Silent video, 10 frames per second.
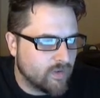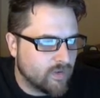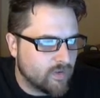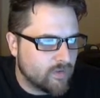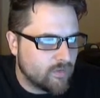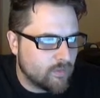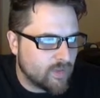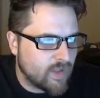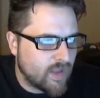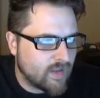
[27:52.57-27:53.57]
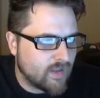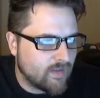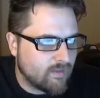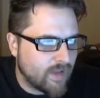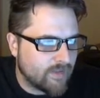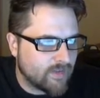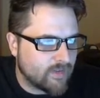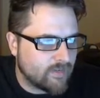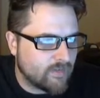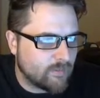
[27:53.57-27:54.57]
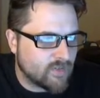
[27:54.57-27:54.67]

duplicating assets as much as I